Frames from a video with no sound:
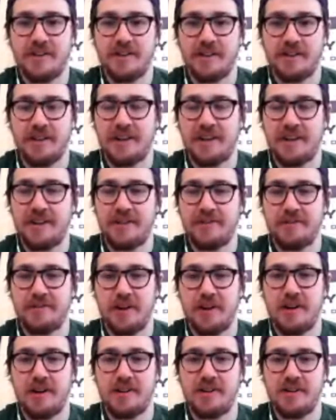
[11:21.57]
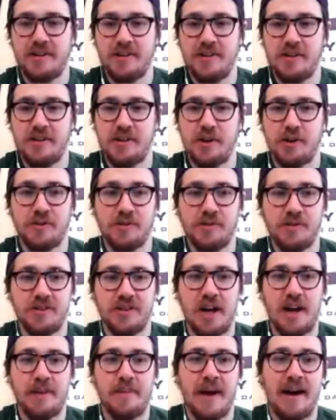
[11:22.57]
of the
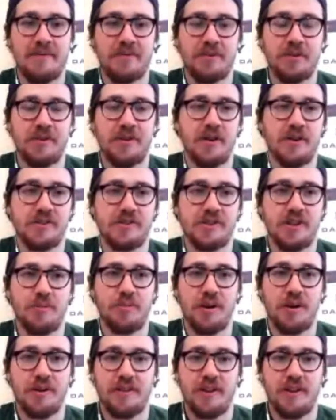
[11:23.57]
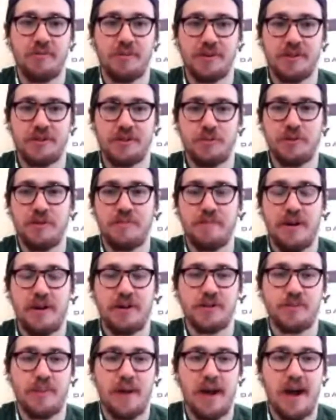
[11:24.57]
time after the All-Star break there, but he's really
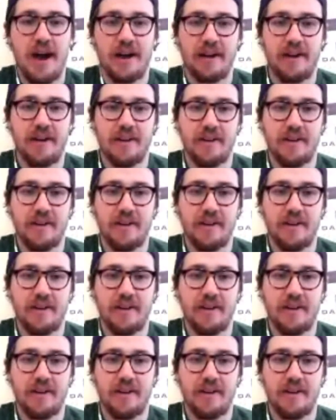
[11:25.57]
bounced back.